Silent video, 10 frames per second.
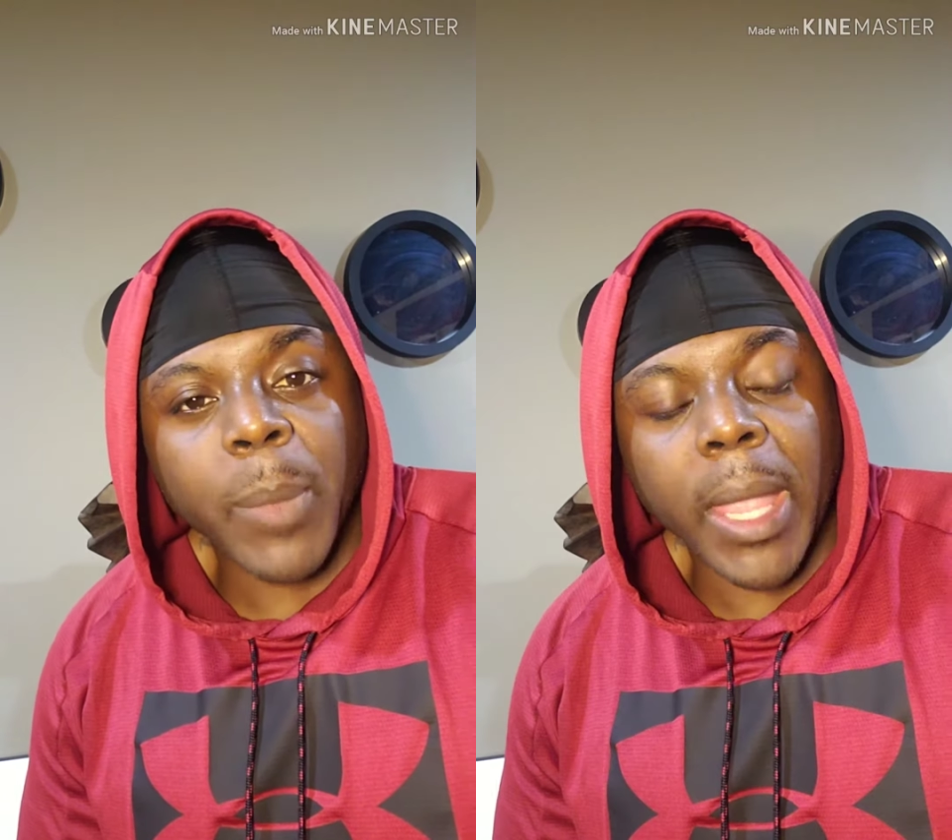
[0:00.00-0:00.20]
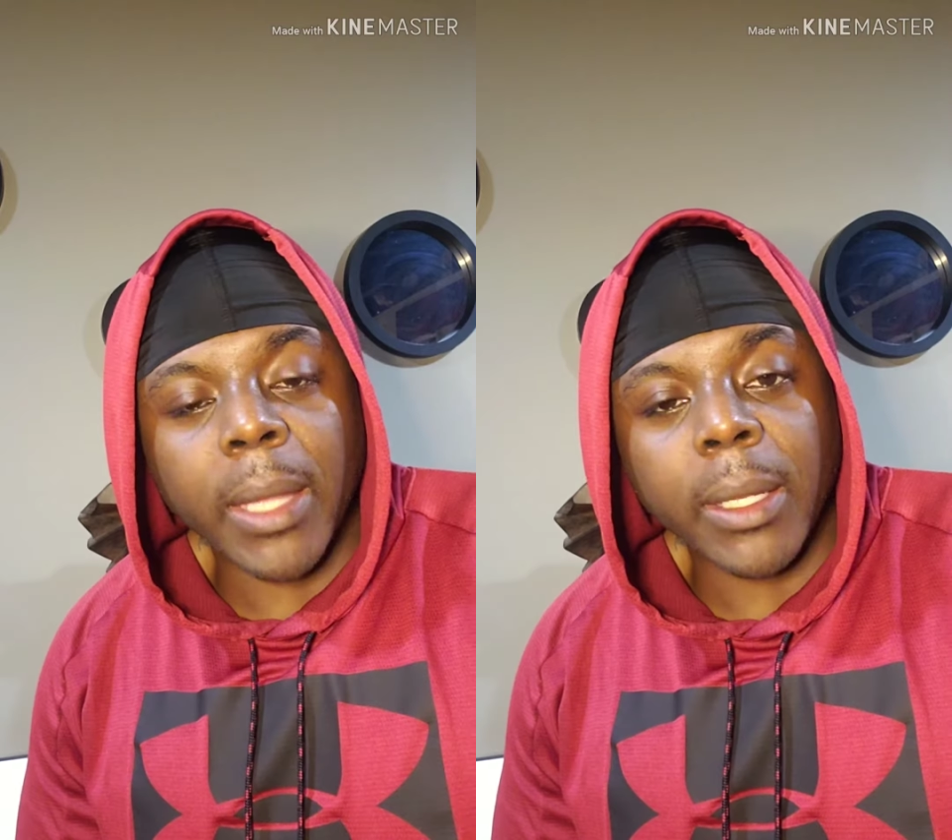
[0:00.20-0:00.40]

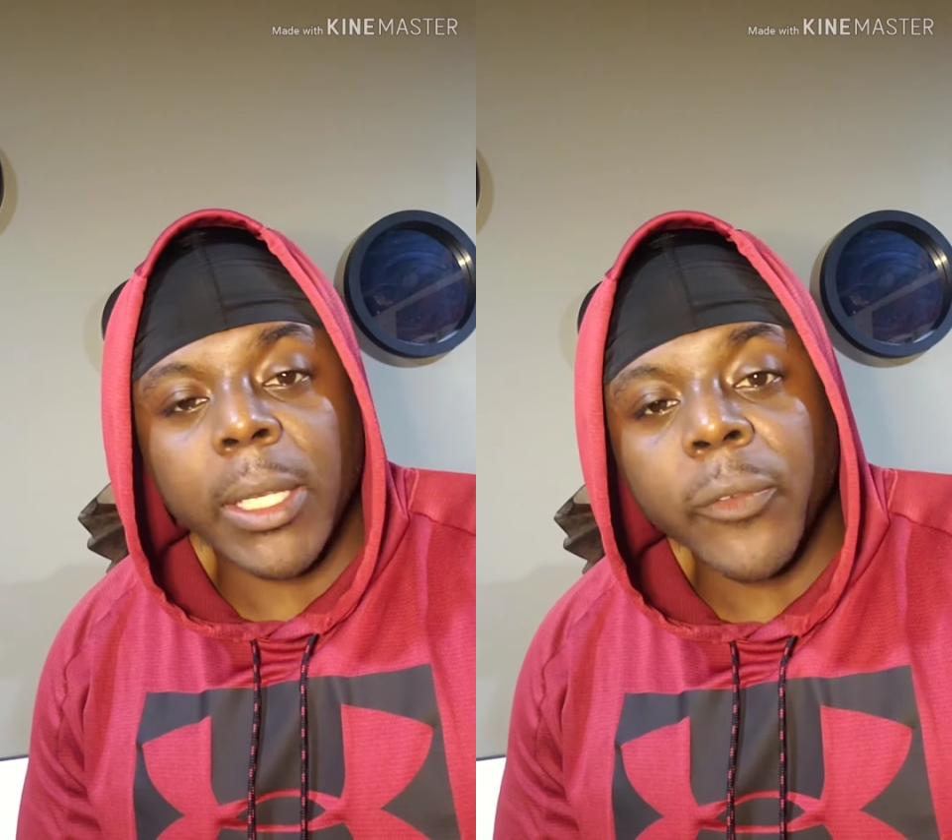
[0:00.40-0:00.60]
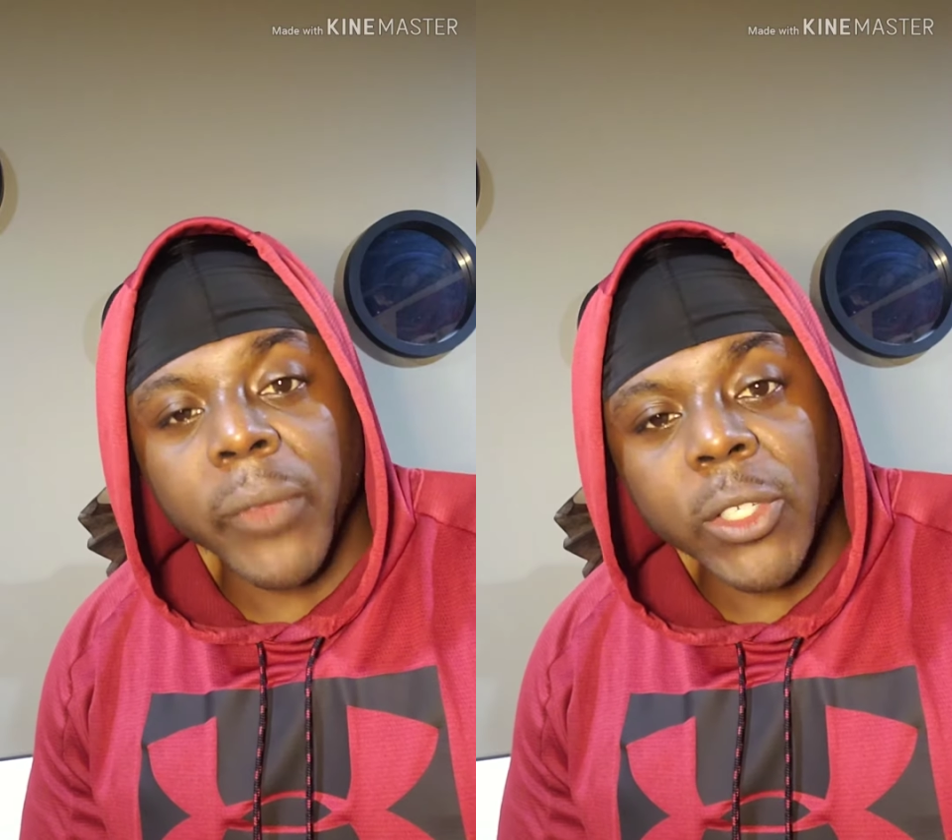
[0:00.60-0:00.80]
and the
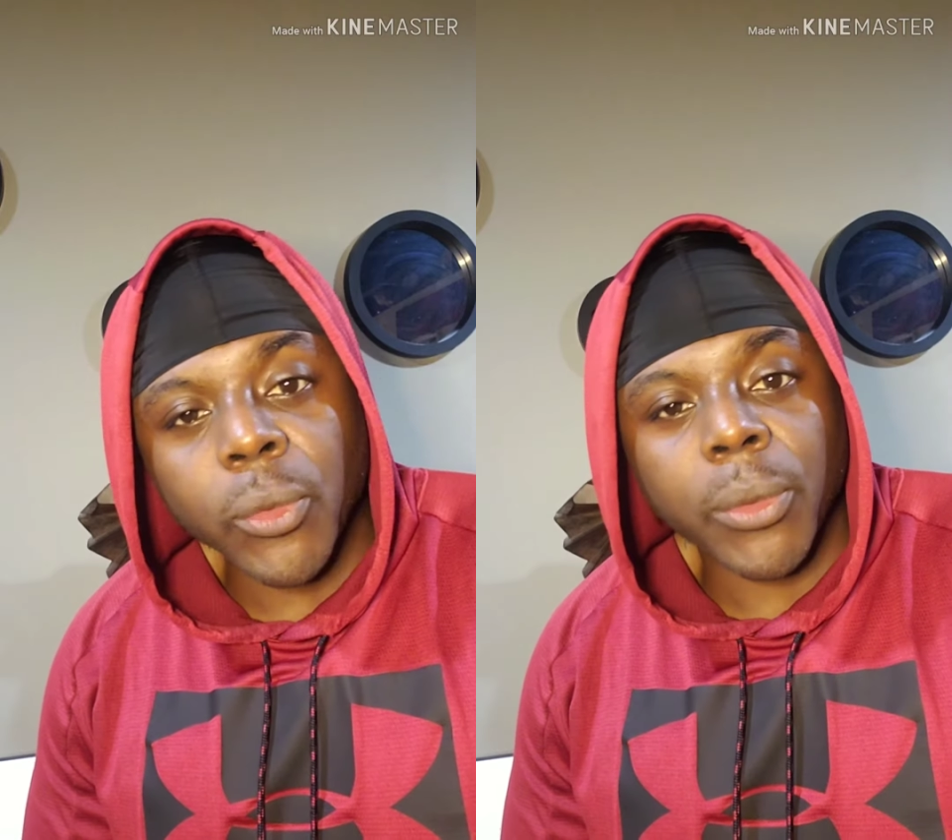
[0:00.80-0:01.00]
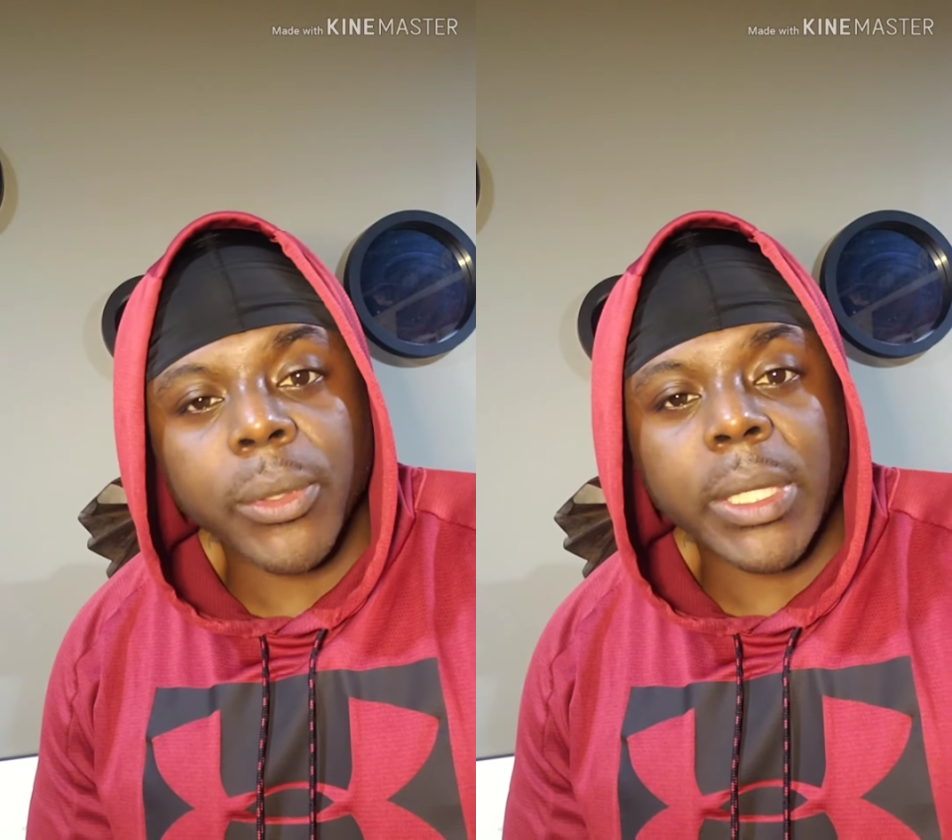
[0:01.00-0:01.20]

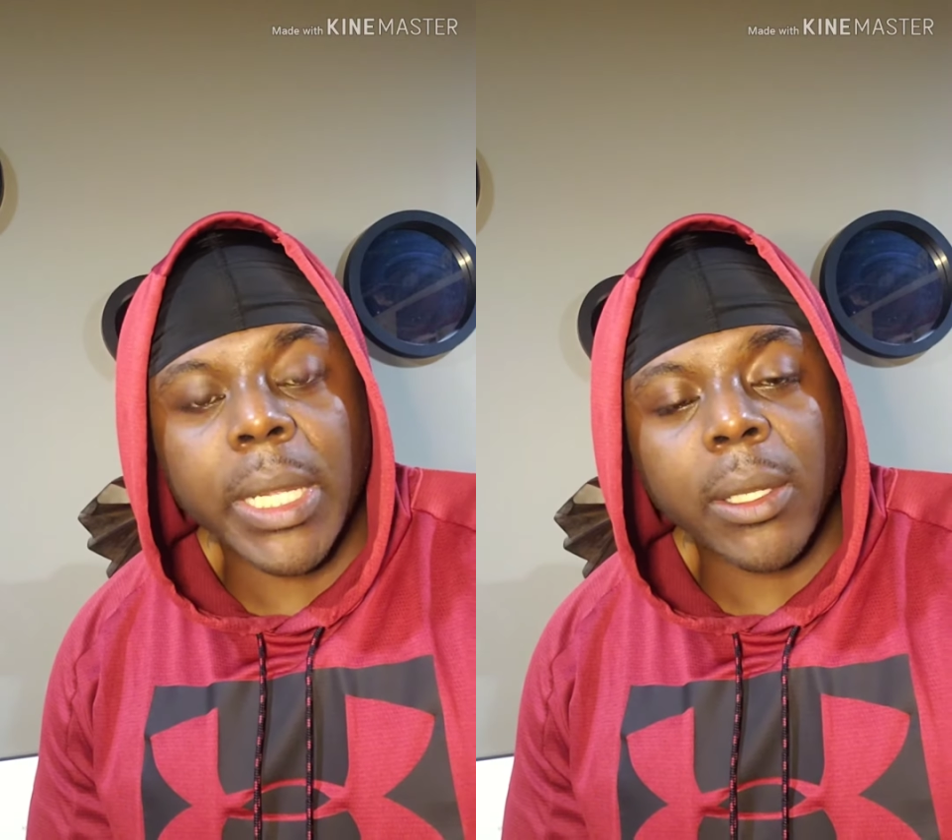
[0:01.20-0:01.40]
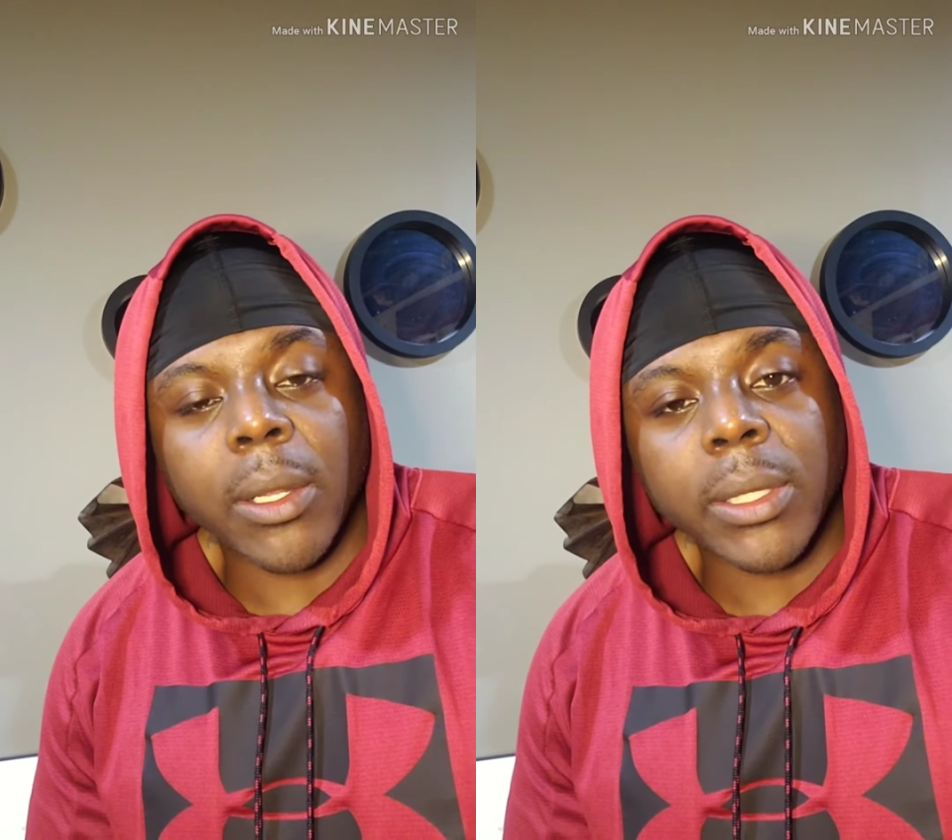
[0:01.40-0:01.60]
individuals
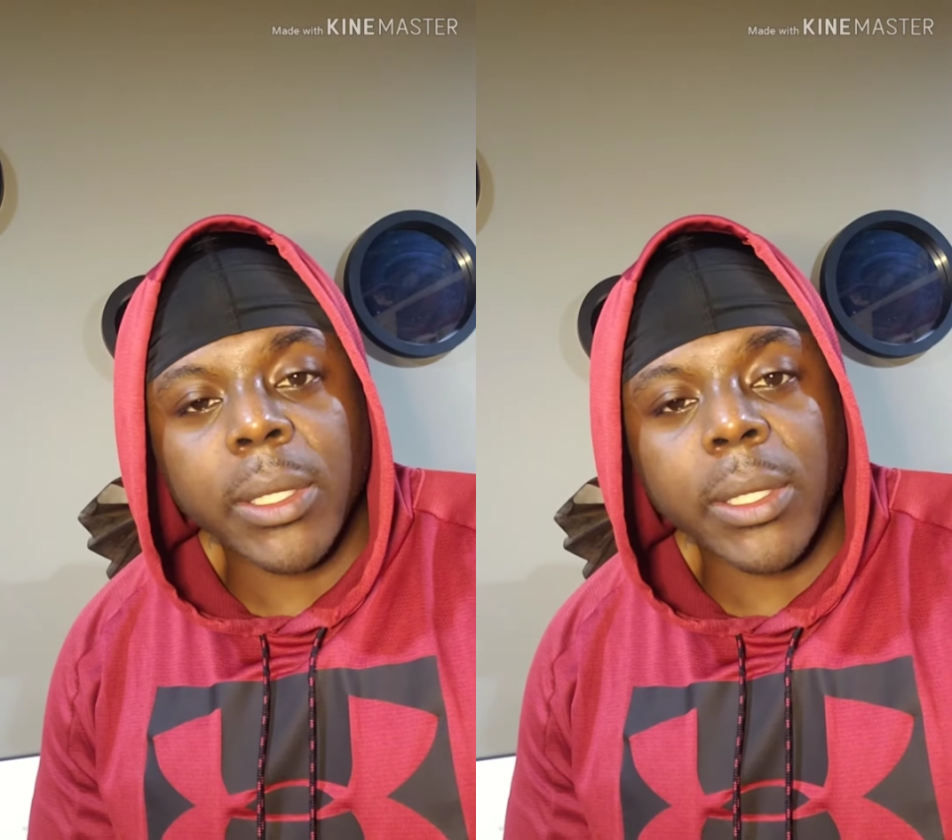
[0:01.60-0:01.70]
that lost